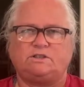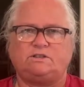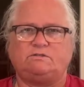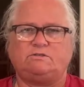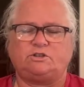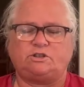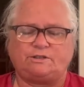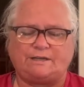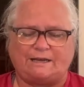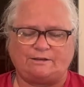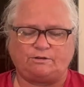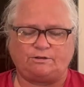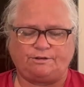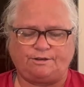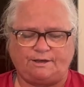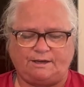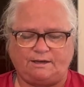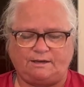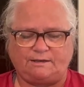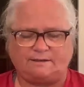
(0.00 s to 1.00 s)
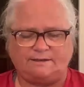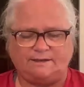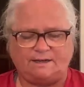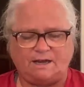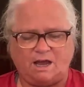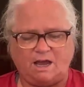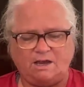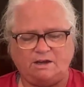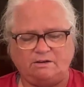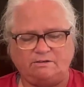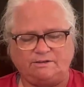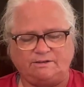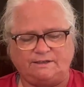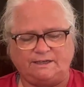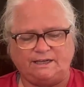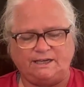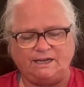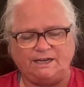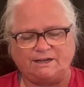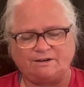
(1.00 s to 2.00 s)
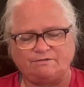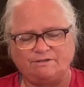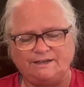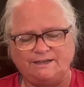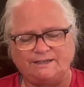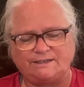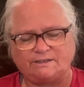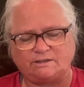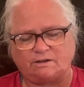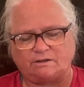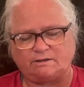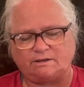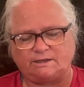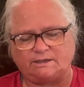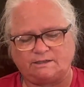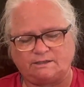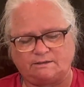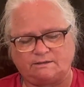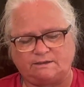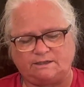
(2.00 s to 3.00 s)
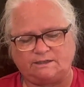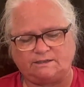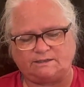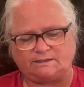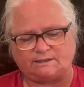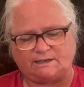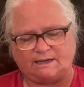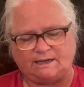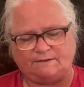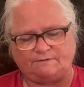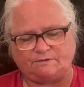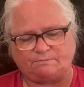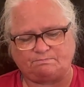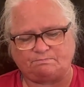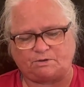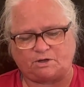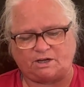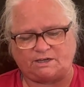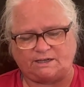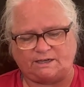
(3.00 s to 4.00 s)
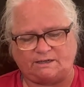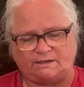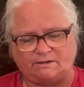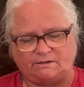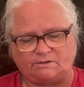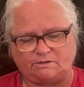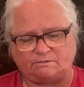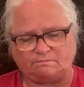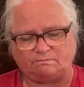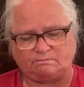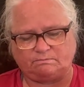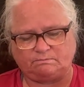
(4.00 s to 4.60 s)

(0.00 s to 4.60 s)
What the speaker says: Just had to think. Did I decrease on these sleeves? But I didn't.